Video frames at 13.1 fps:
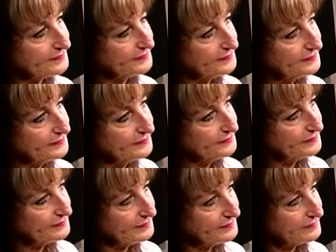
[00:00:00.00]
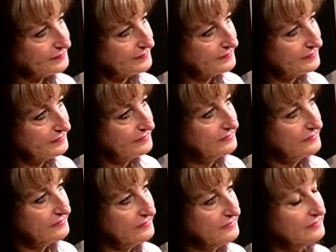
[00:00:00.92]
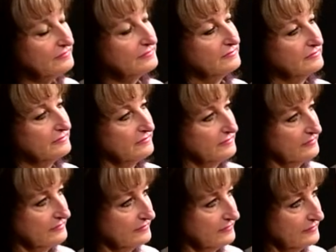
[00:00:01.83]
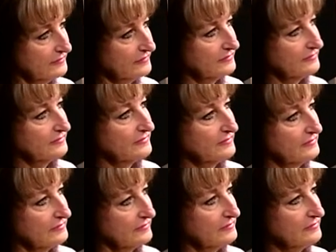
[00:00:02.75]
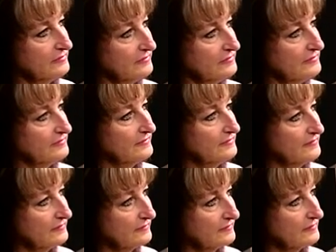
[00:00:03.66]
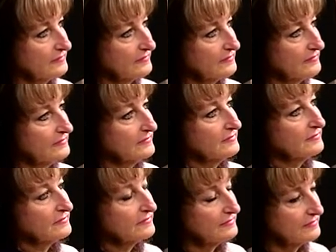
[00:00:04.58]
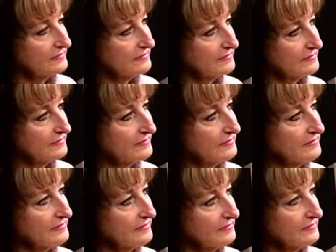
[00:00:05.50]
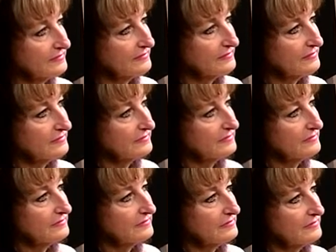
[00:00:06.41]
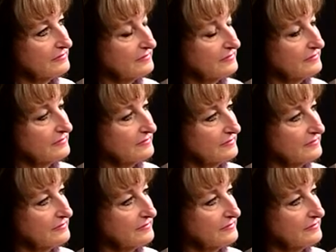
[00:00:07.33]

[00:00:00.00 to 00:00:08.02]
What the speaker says: (silent)